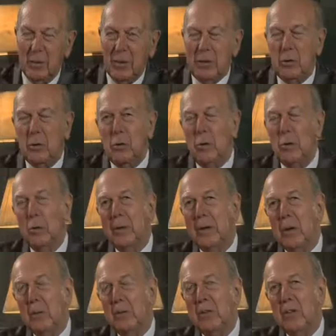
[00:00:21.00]
Well, you know,
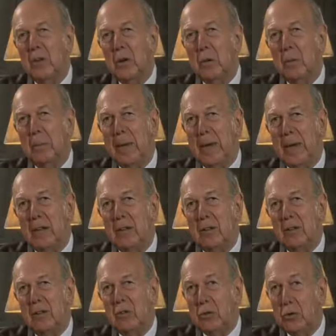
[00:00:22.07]
when I was a young
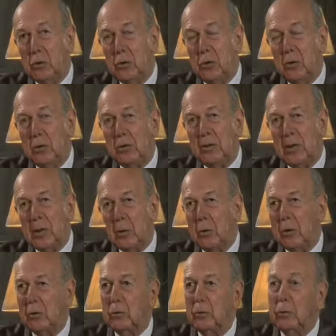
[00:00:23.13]
man, a student, I
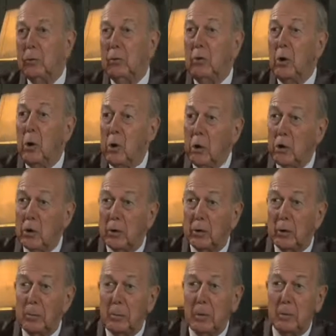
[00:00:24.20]
wanted to
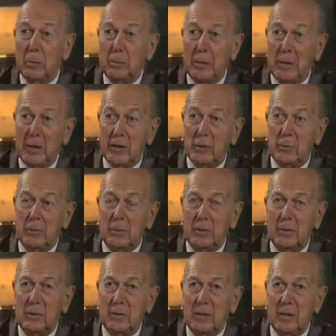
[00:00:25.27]
learn about
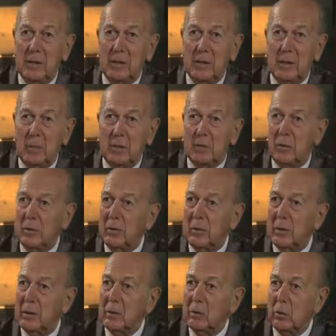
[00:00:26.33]
management, and there was
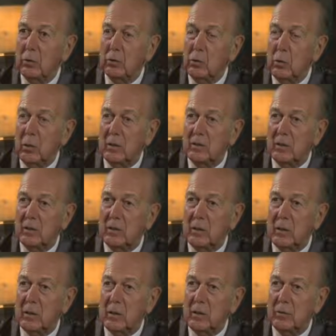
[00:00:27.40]
nothing, no school
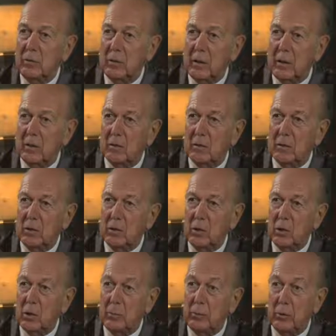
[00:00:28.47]
existing in France or in
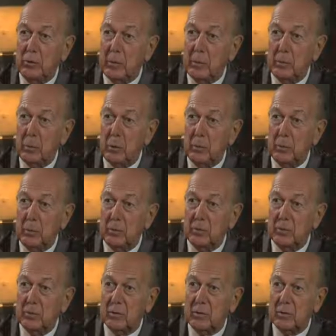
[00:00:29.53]
Europe for that purpose.
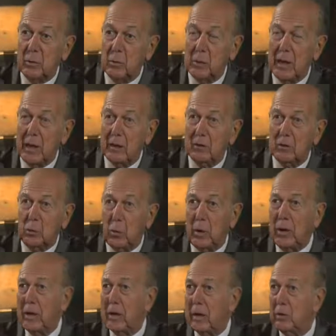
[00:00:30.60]
So we asked,
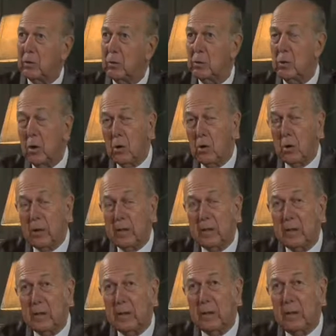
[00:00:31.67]
where can you go?
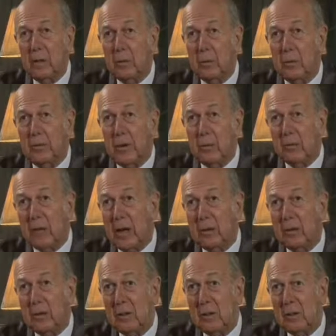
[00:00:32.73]
And uh, we found
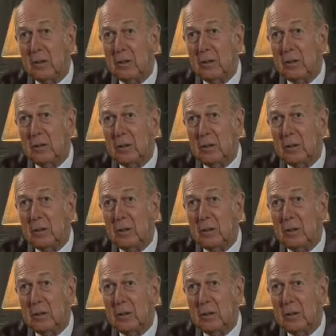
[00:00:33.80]
out that